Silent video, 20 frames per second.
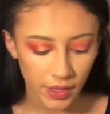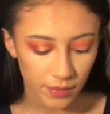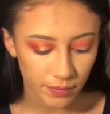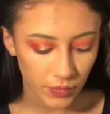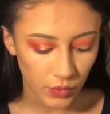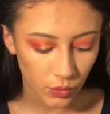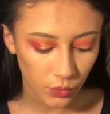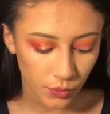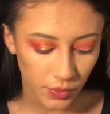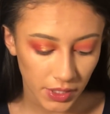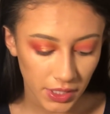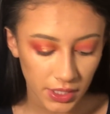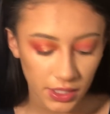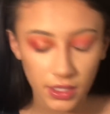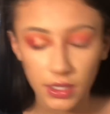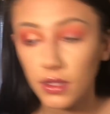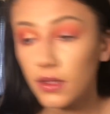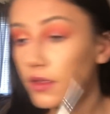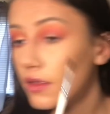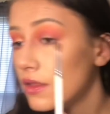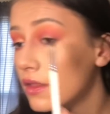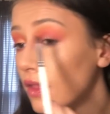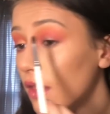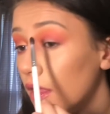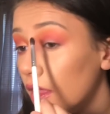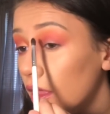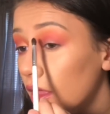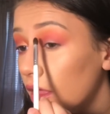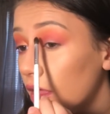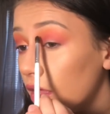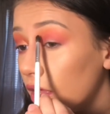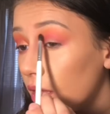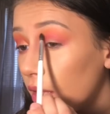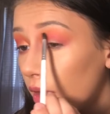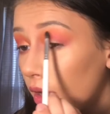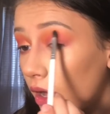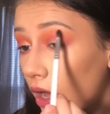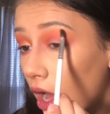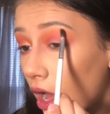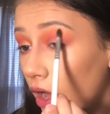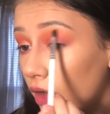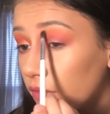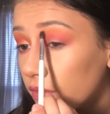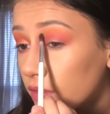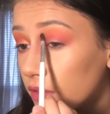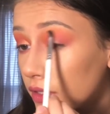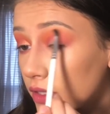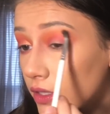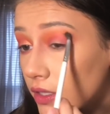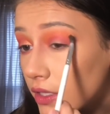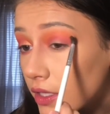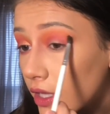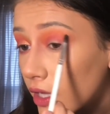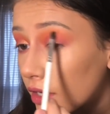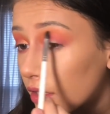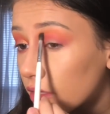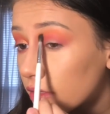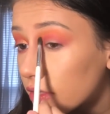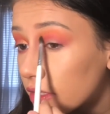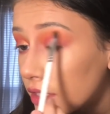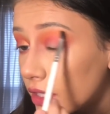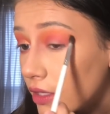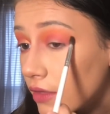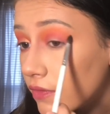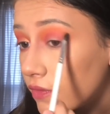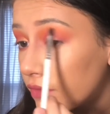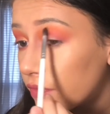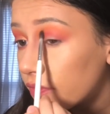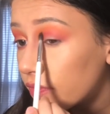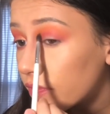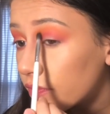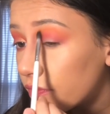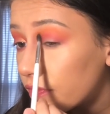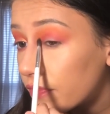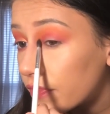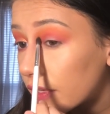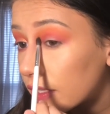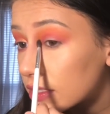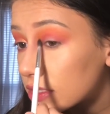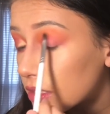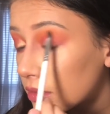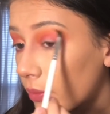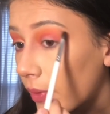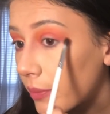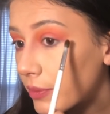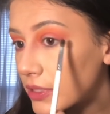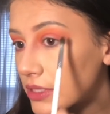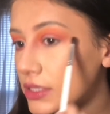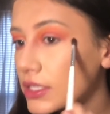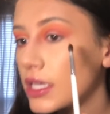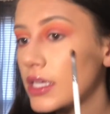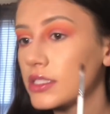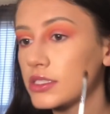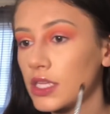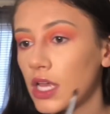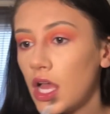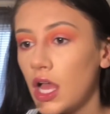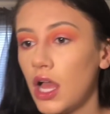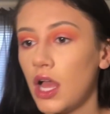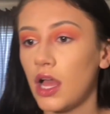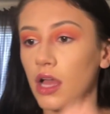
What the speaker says: I'm the queen of literally fixing my mistakes.